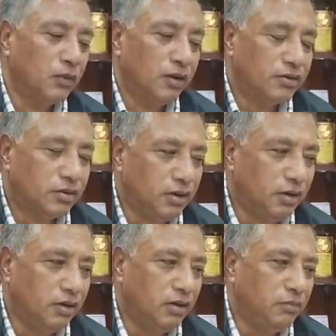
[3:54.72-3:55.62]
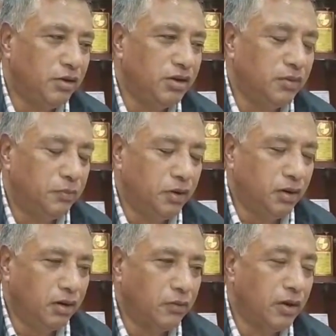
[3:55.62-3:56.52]
See,
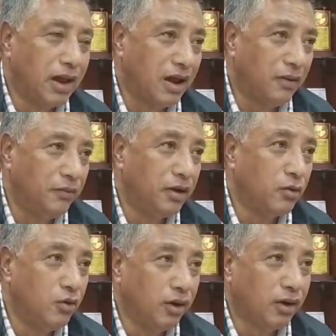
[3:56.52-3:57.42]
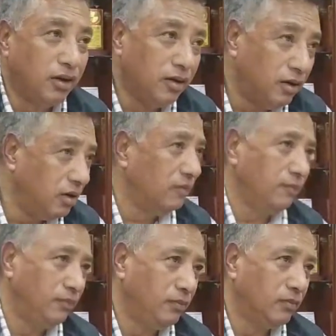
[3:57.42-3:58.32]
BJP will have their own candidate.
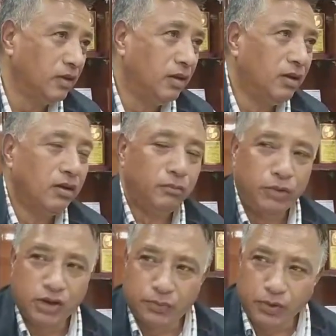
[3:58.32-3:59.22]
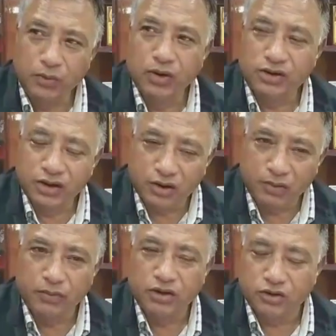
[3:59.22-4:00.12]
BJP will set
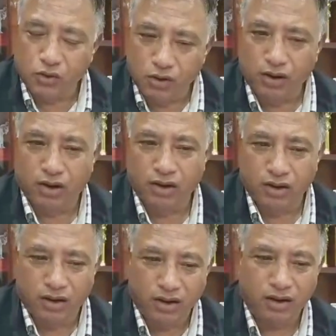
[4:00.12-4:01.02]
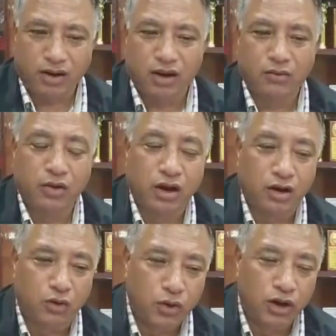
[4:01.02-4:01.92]
up his own candidate and we are
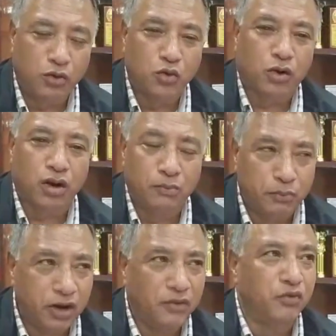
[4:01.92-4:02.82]
going to campaign